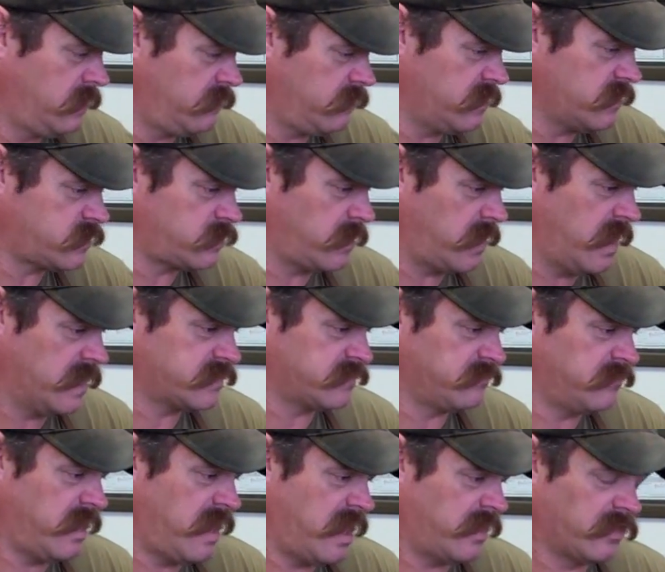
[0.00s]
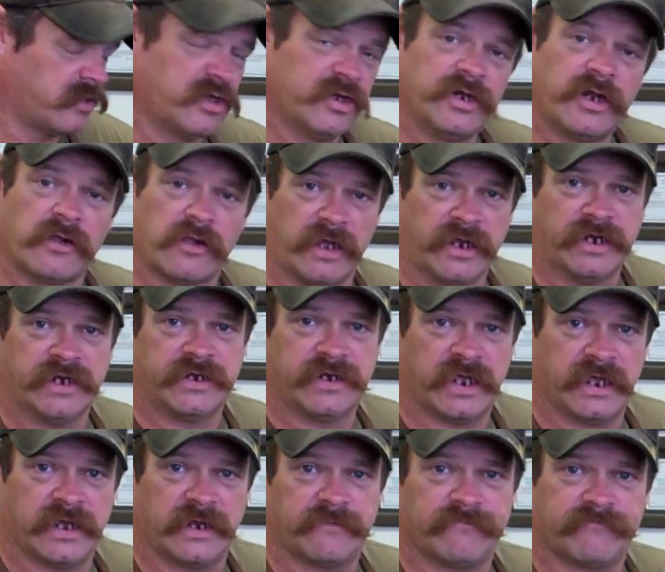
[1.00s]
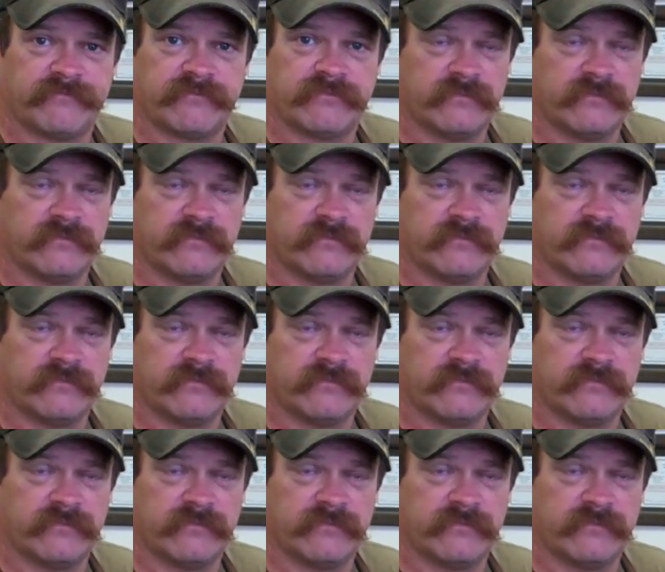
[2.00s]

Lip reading: This one hasn't had a good cleaning yet.